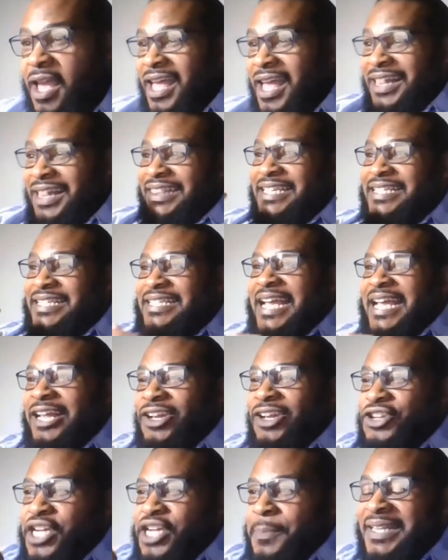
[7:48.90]
this
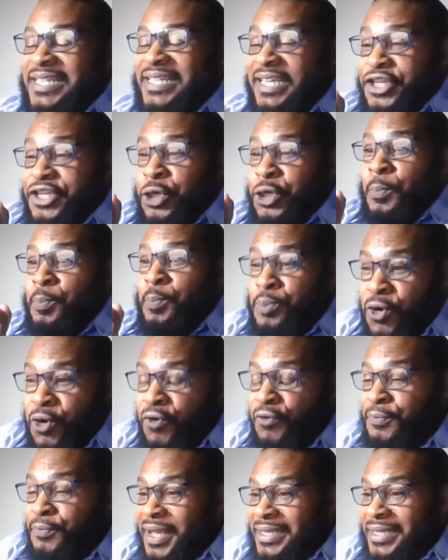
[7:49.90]
LGBTQ
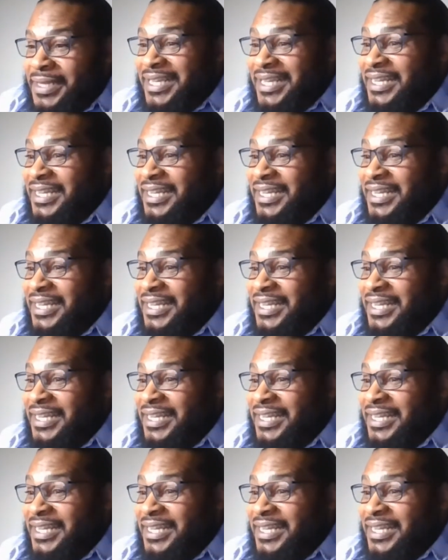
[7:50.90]
movement,